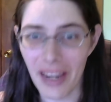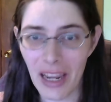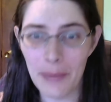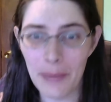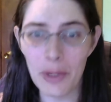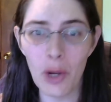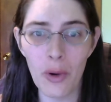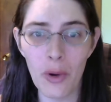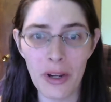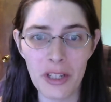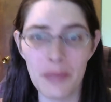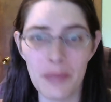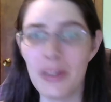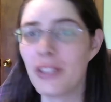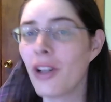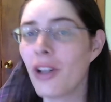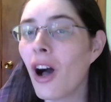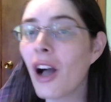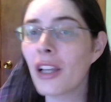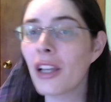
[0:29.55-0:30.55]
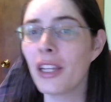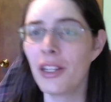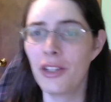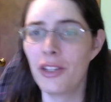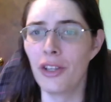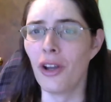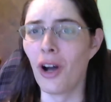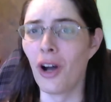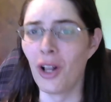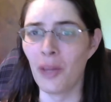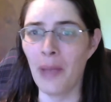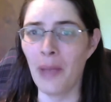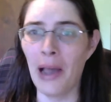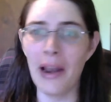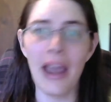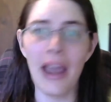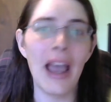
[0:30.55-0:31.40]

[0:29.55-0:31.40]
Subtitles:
I'm going to be talking to you all about